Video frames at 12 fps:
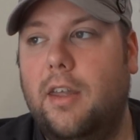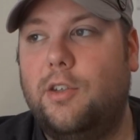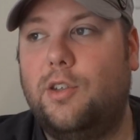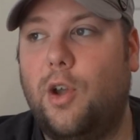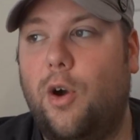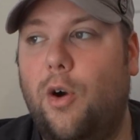
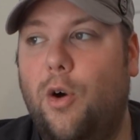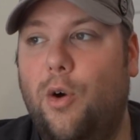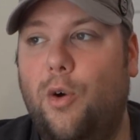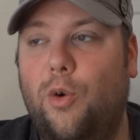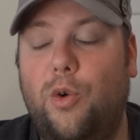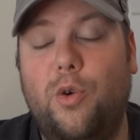
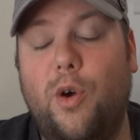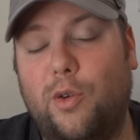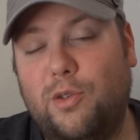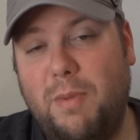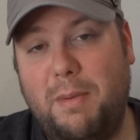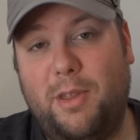So who
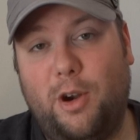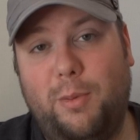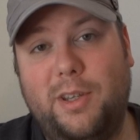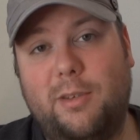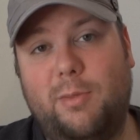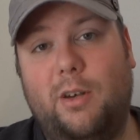knows, maybe there will
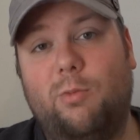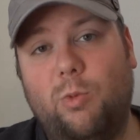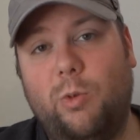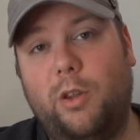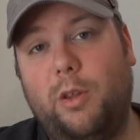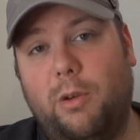be something
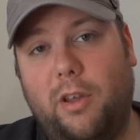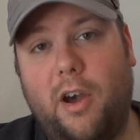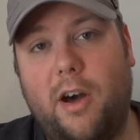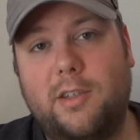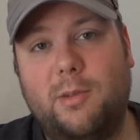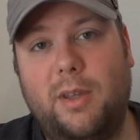really, really
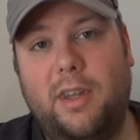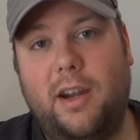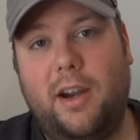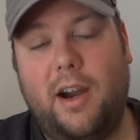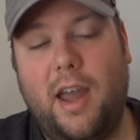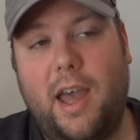awesome in
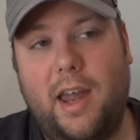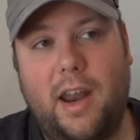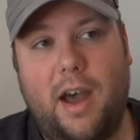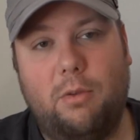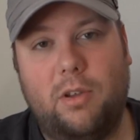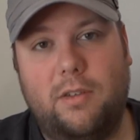there, and
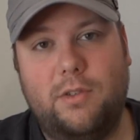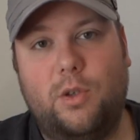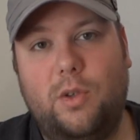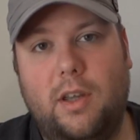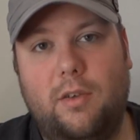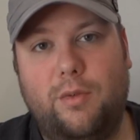I would love
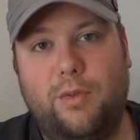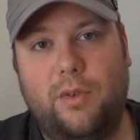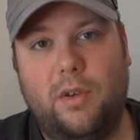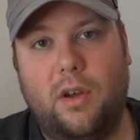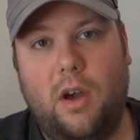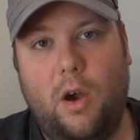to give
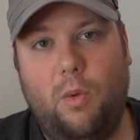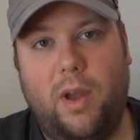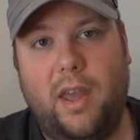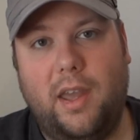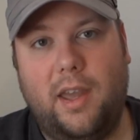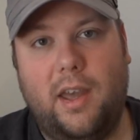
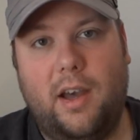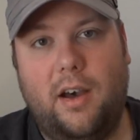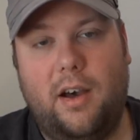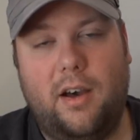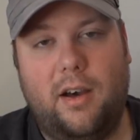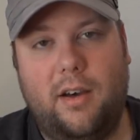away
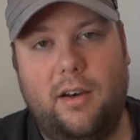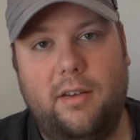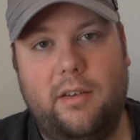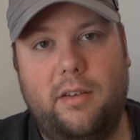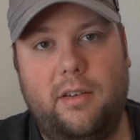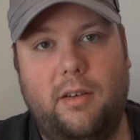a
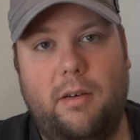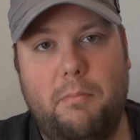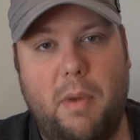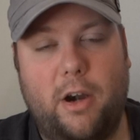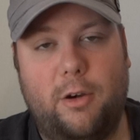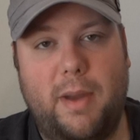
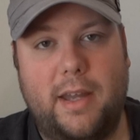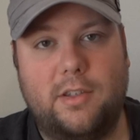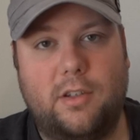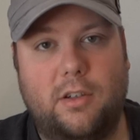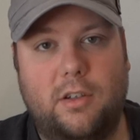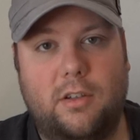Modern
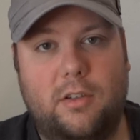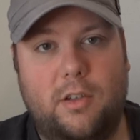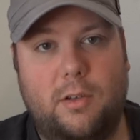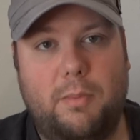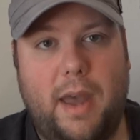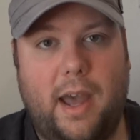Master
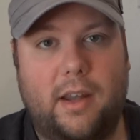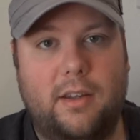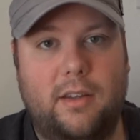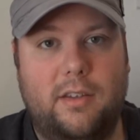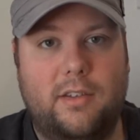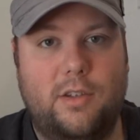
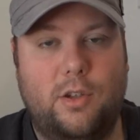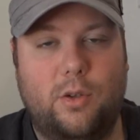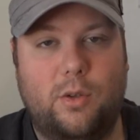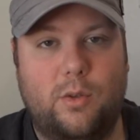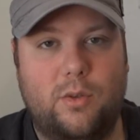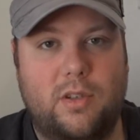pack
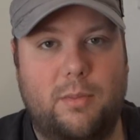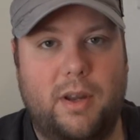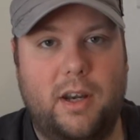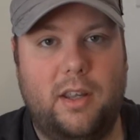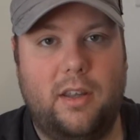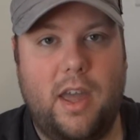to
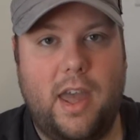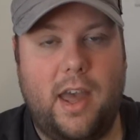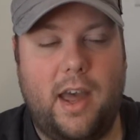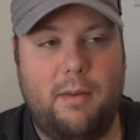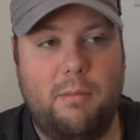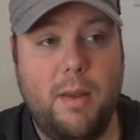somebody,
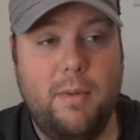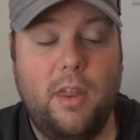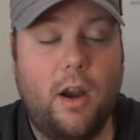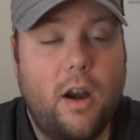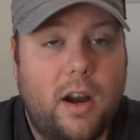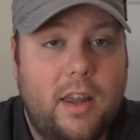and maybe
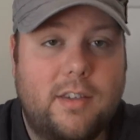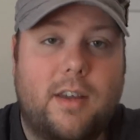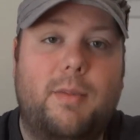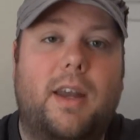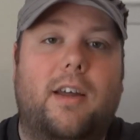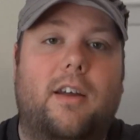there is
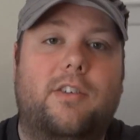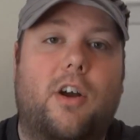going to be a